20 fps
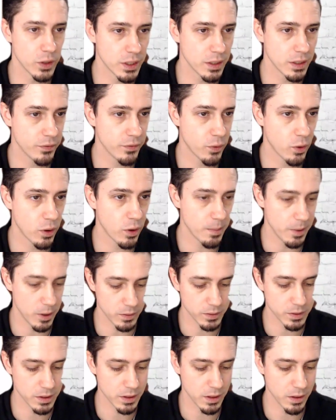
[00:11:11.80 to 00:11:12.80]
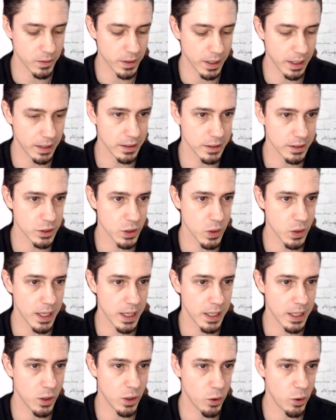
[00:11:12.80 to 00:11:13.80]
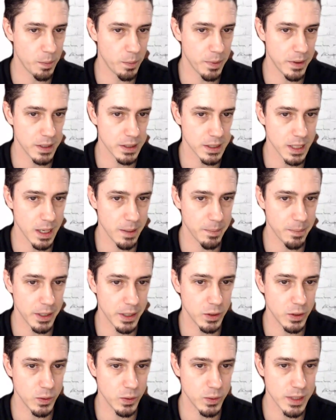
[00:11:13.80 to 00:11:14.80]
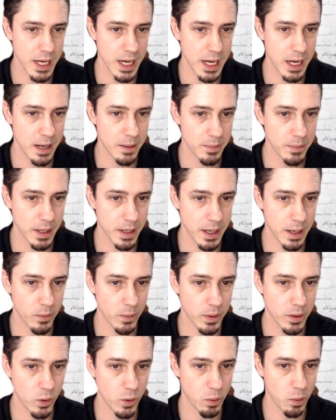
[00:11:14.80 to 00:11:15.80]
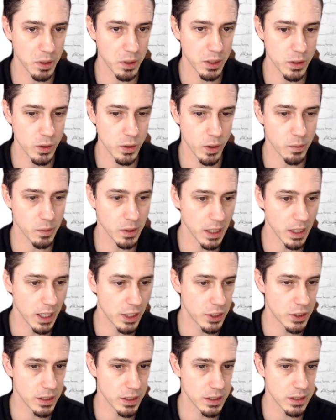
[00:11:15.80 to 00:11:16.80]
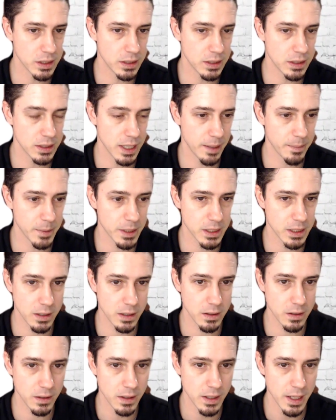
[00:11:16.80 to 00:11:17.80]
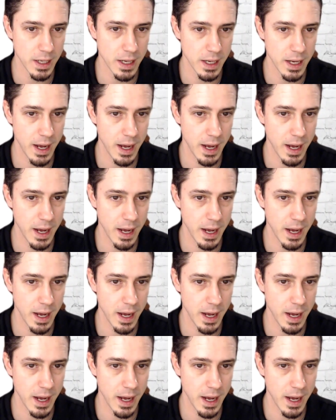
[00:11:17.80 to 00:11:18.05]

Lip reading: First and foremost, okay, let's go ahead and open this up in a new tab, how we normally do our relations in TimeXtender,